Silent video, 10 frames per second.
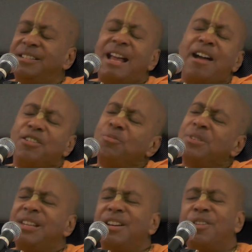Now you
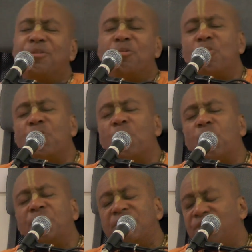would think,
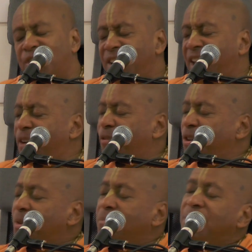shouldn't
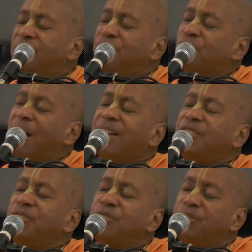everyone be
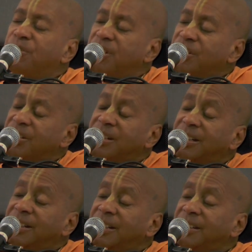attracted to Krishna?